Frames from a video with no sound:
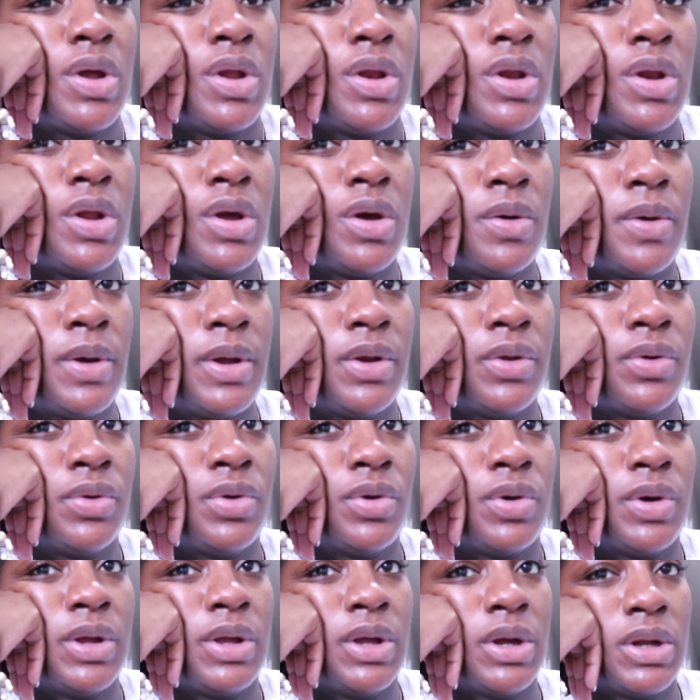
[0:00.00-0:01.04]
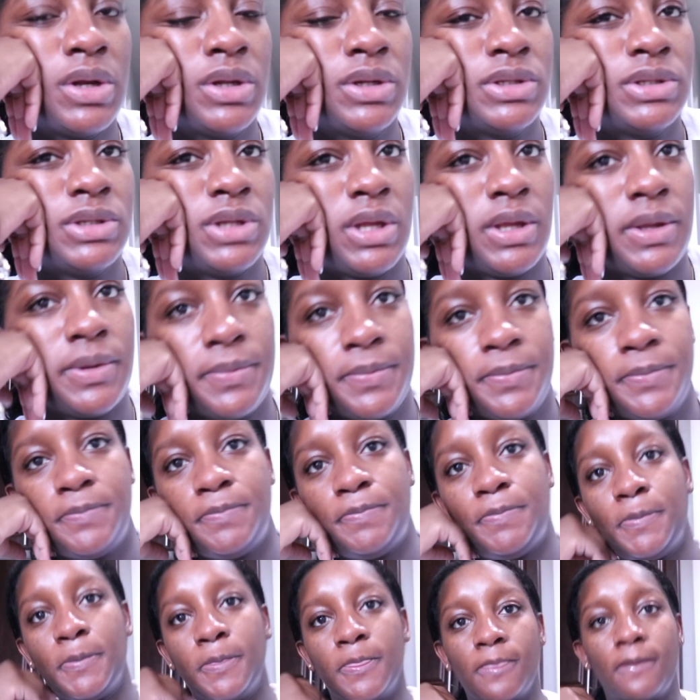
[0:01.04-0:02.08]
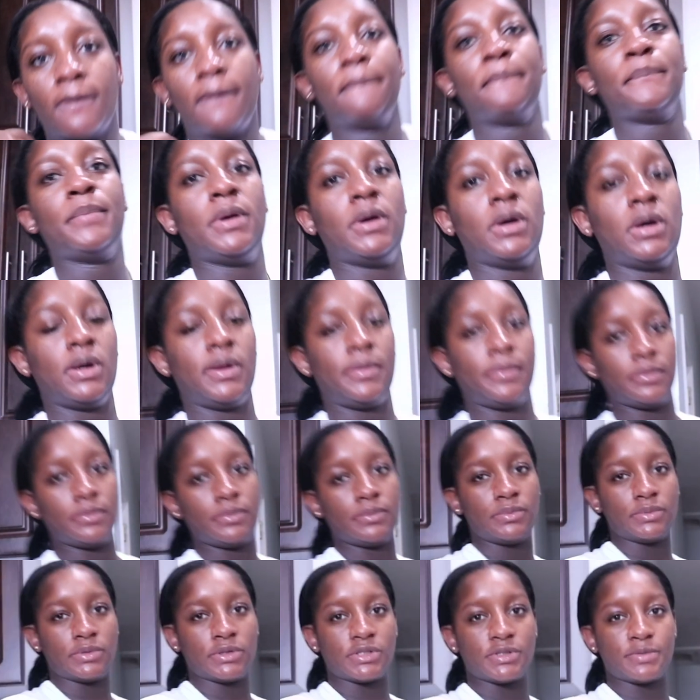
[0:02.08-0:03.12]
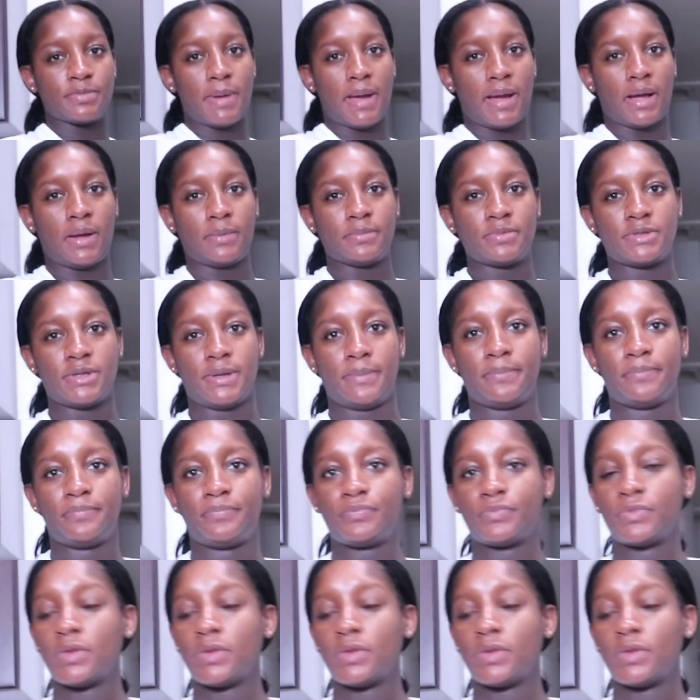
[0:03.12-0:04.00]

No, I don't know. I gotta see. But um, let's back up some